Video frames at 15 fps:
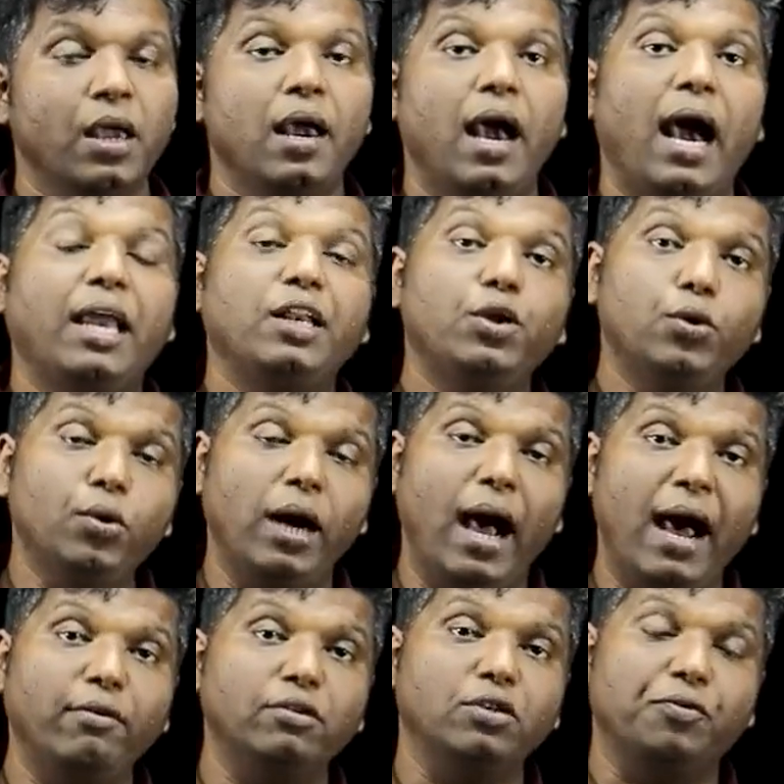And you
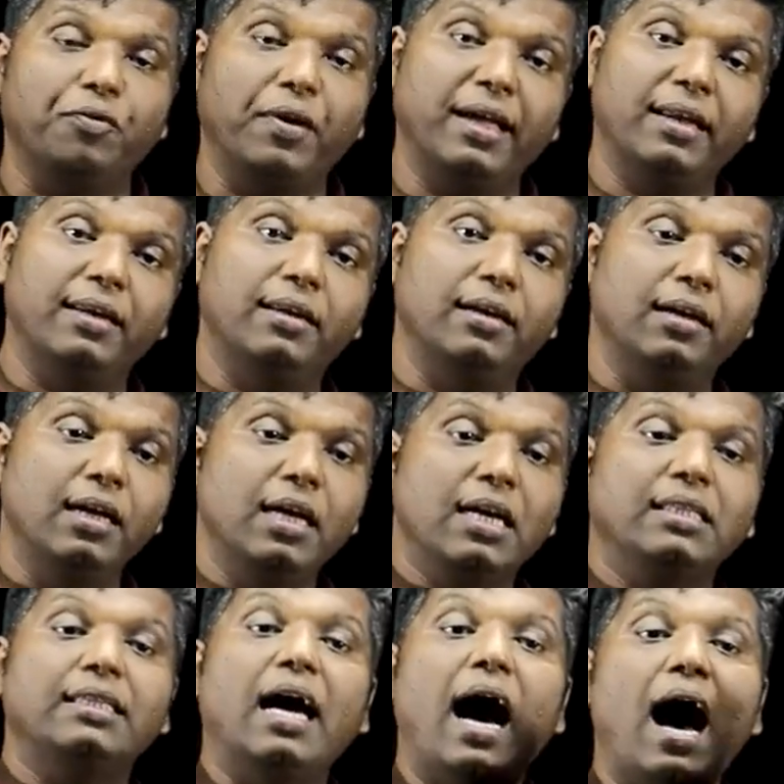have to find the
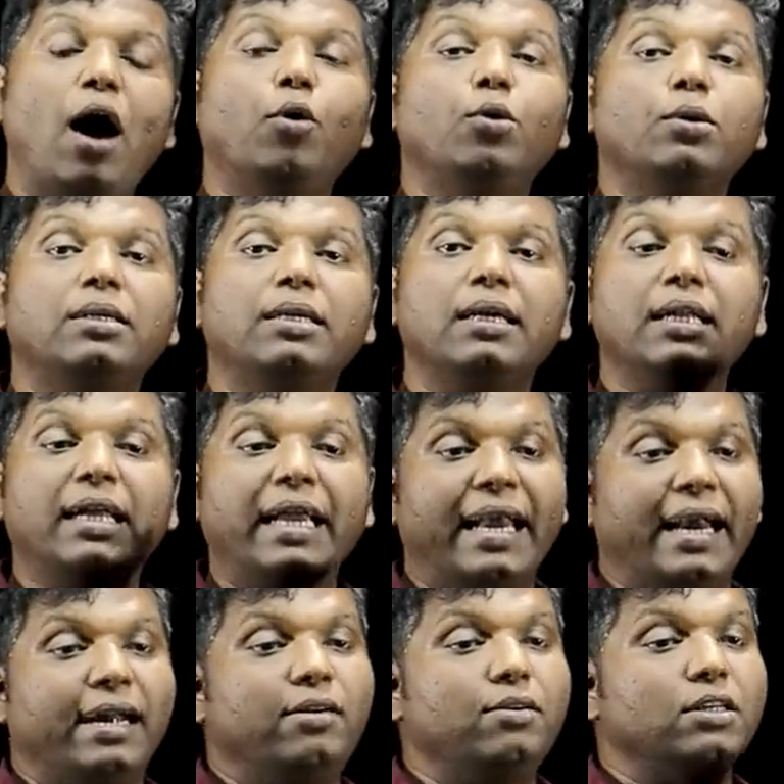outer
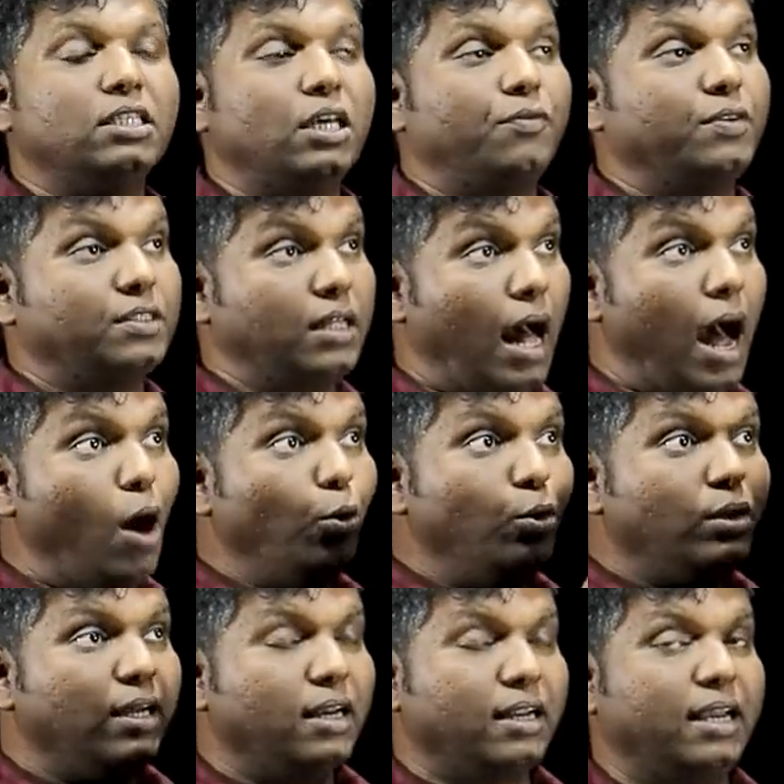curved surface, the
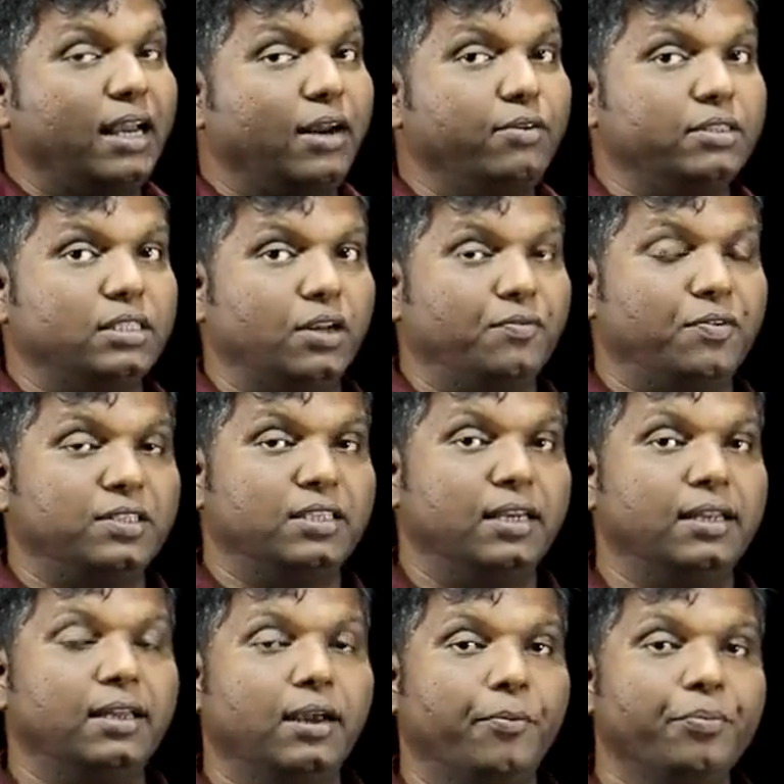outer curved surface
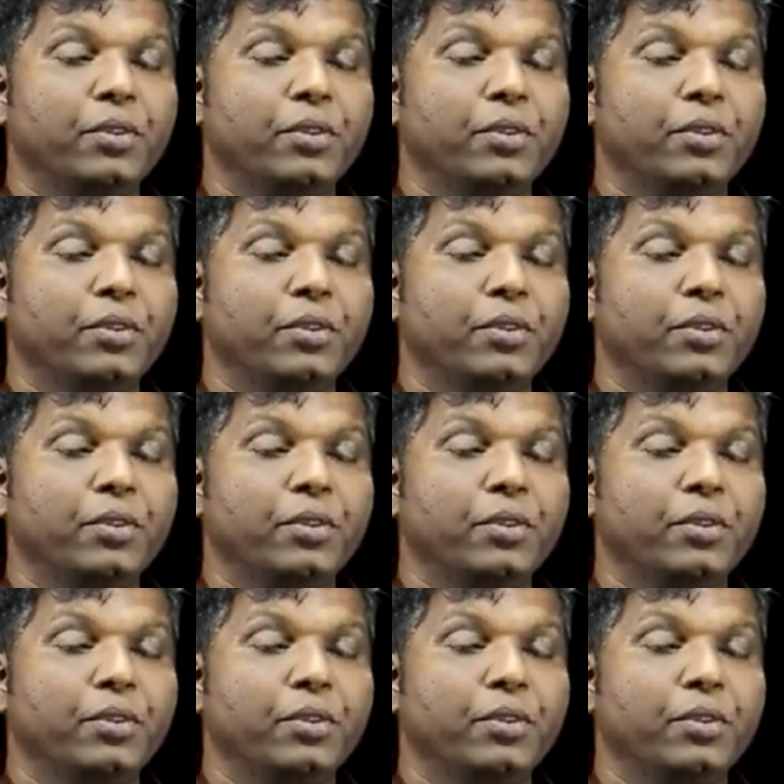area.